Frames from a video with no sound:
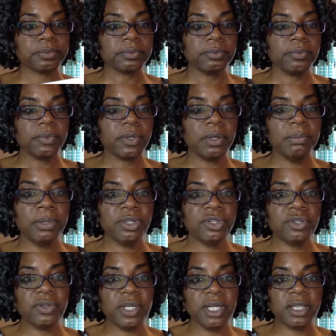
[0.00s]
But
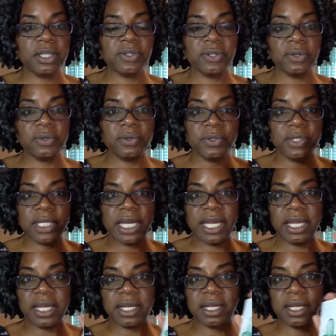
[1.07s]
you get this whole stack,